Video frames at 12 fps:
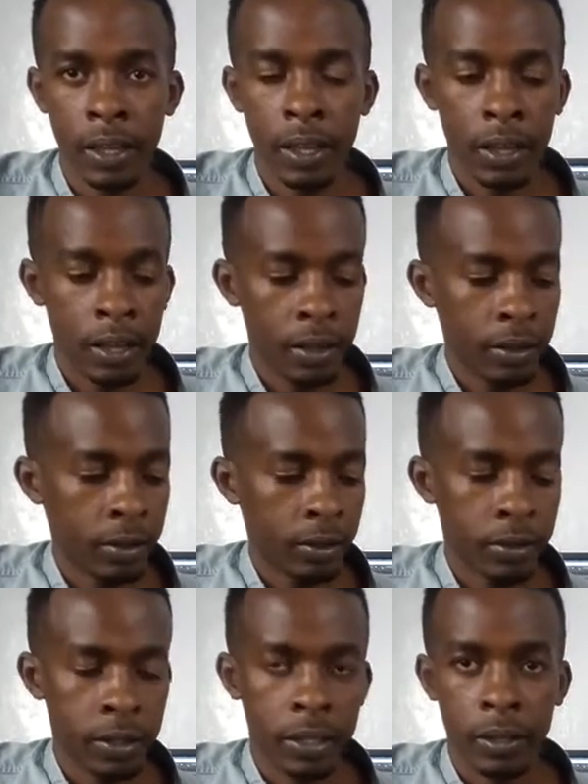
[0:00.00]
on
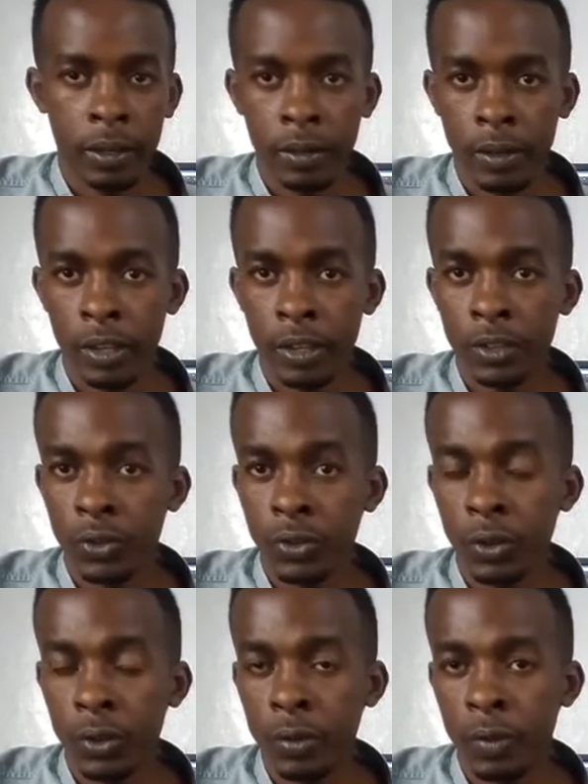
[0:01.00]
the intro, the
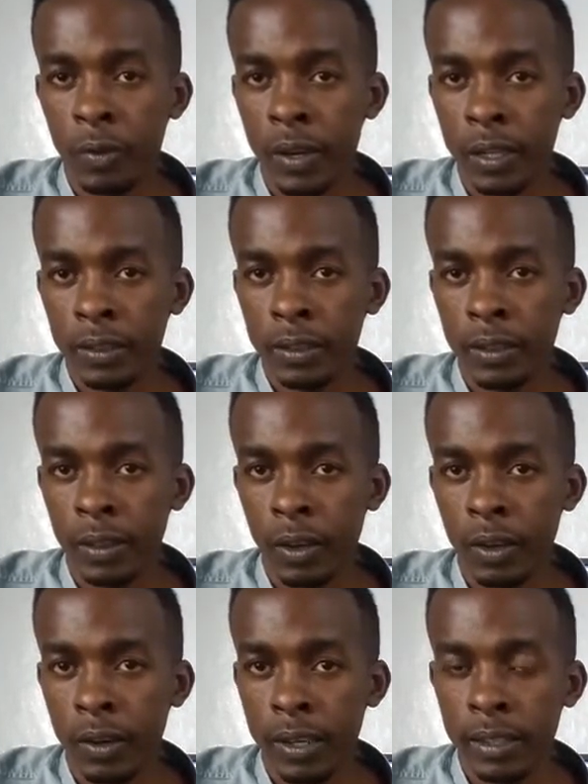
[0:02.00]
verse, the
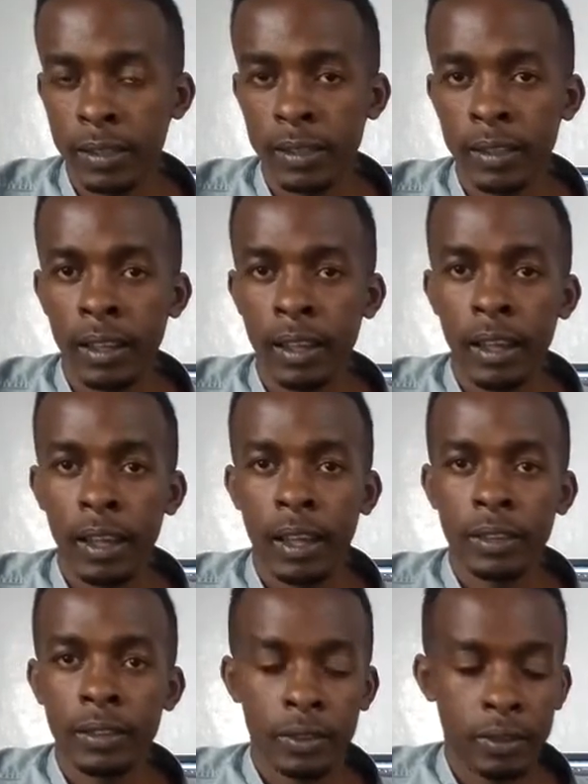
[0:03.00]
chorus.
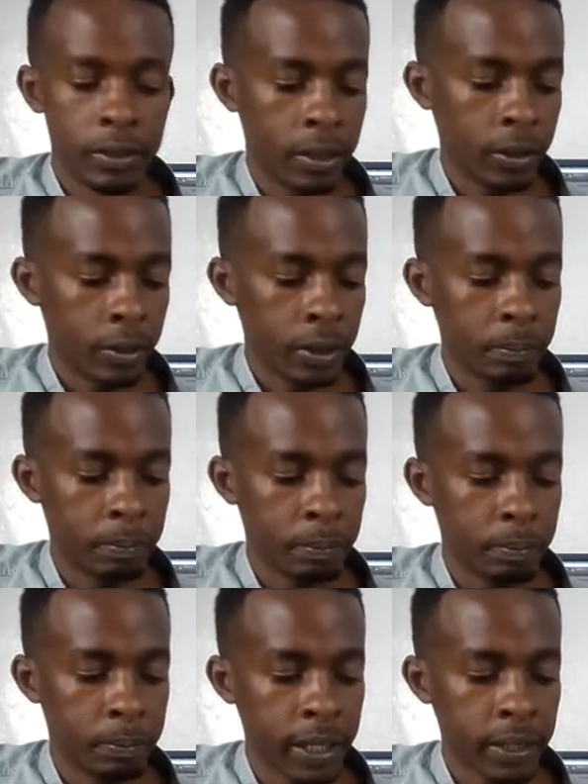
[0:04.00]
The only
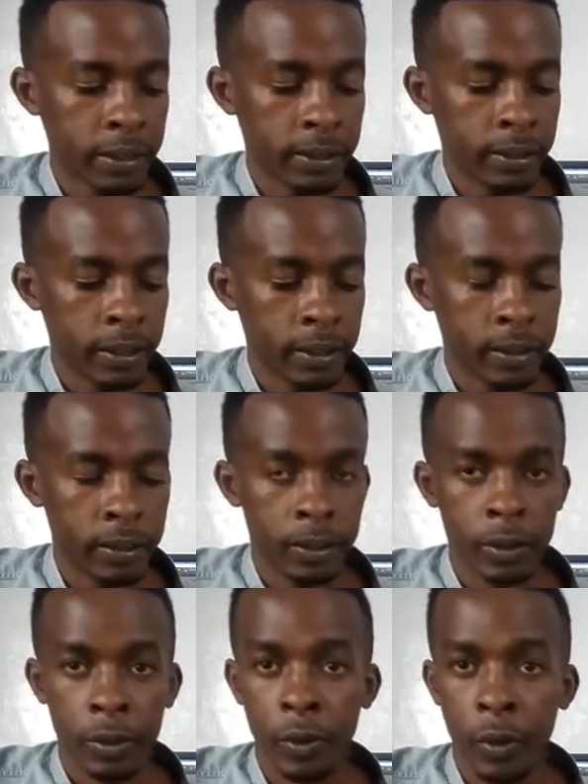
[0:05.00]
parts that there will
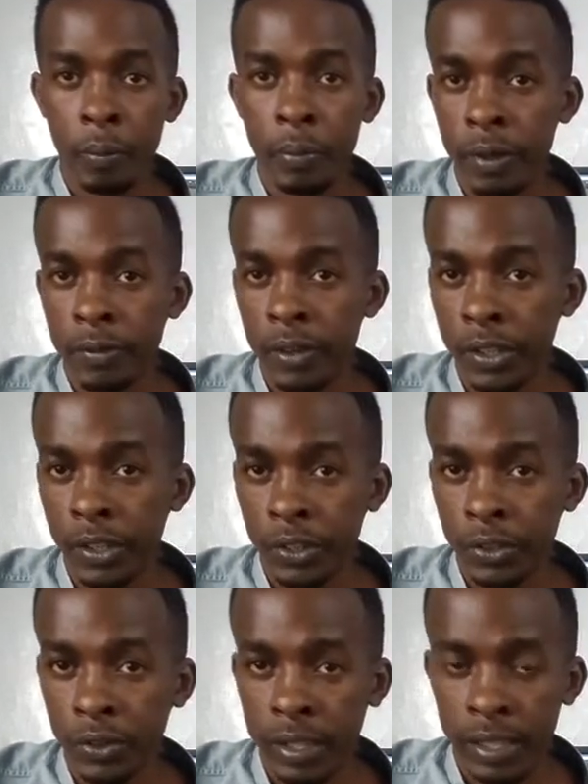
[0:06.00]
be a variation and
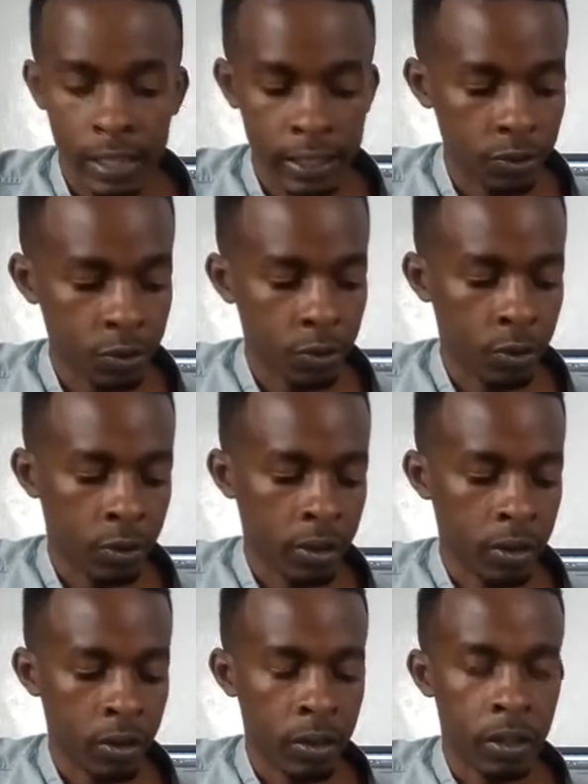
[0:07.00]
an
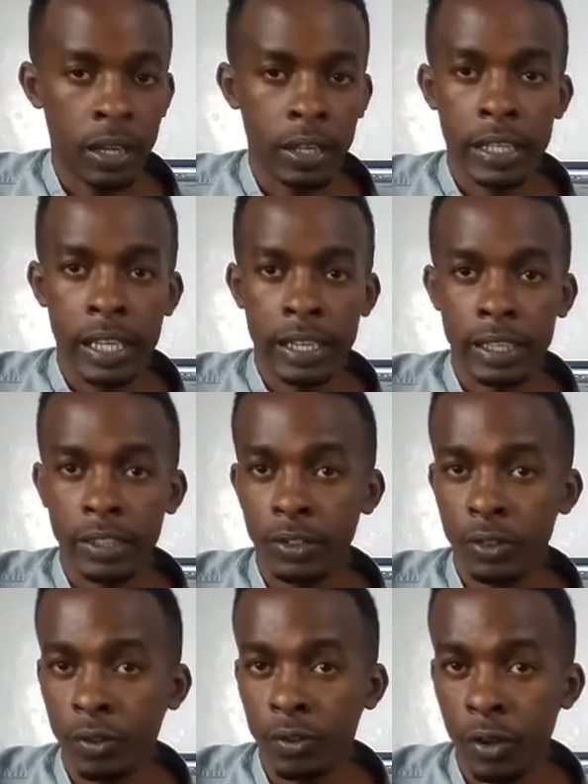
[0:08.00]
addition of
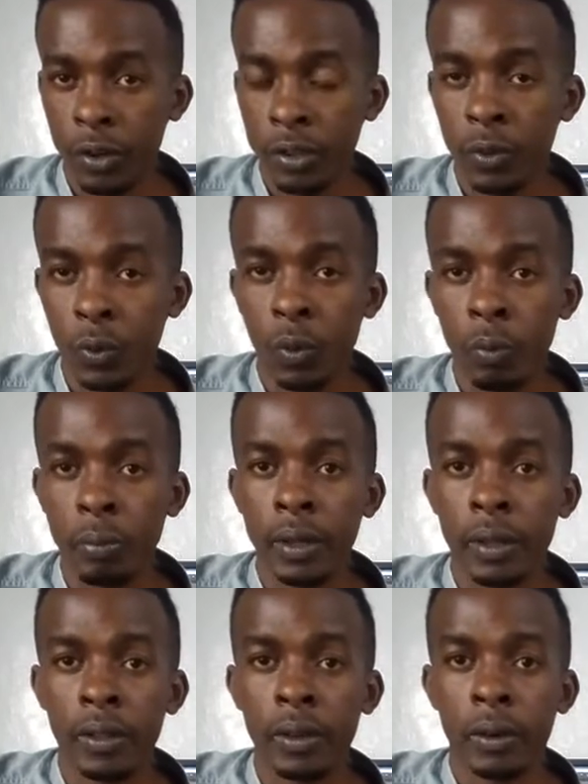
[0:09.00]
chords will be the